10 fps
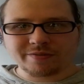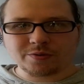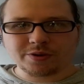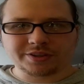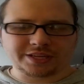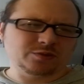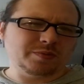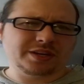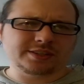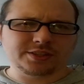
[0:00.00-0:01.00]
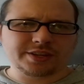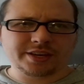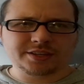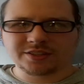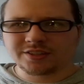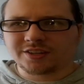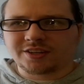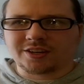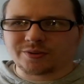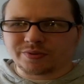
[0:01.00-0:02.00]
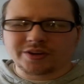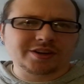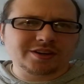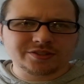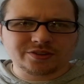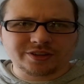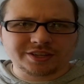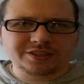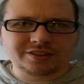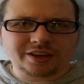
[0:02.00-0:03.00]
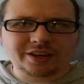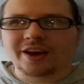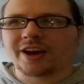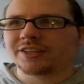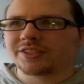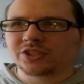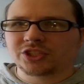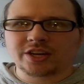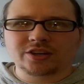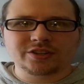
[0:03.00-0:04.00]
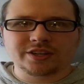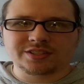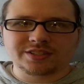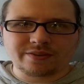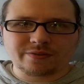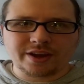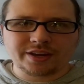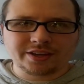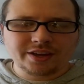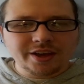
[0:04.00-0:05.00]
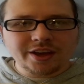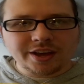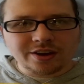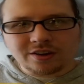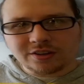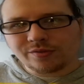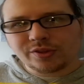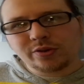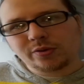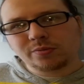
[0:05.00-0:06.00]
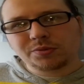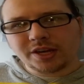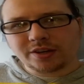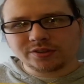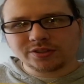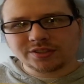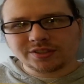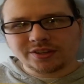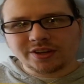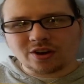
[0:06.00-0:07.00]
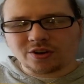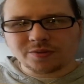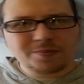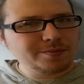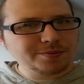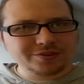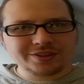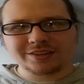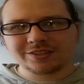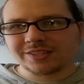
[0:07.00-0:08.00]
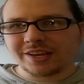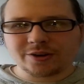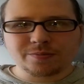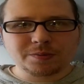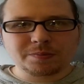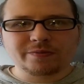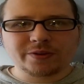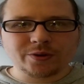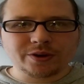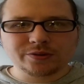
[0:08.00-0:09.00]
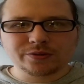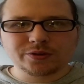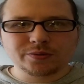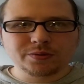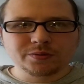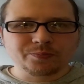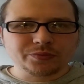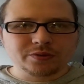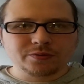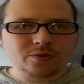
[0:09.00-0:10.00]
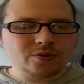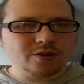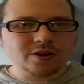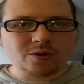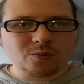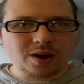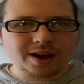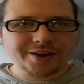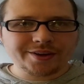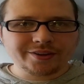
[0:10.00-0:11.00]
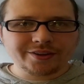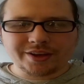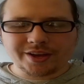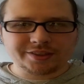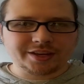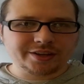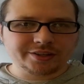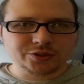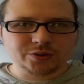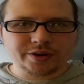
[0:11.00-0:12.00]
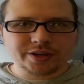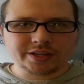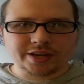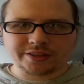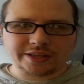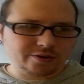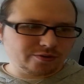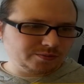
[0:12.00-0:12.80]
everyone. Thanks for making it to the end. I'd also like to thank Idea Channel and Ze Frank and all of the YouTube channels and all the people that decided to put up a video on YouTube for a while and that I enjoyed, and that